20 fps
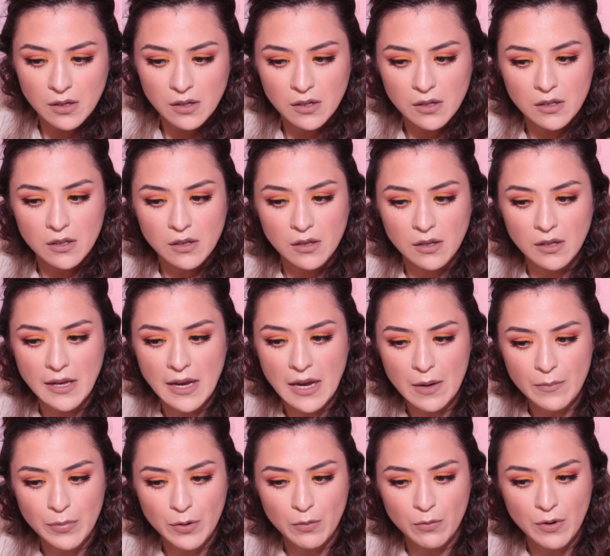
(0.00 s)

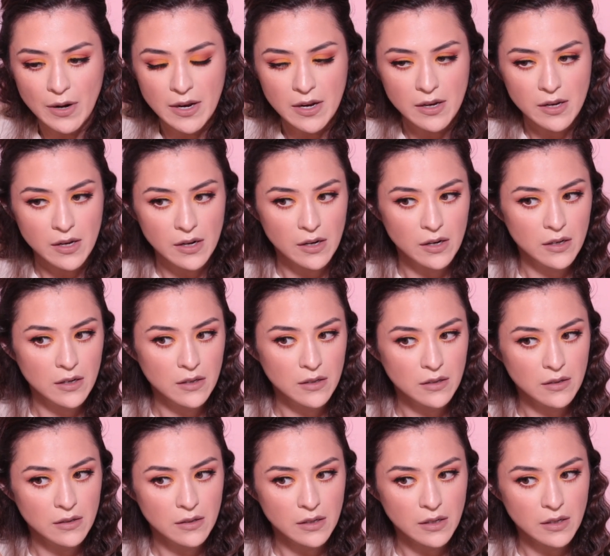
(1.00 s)
clamp right here,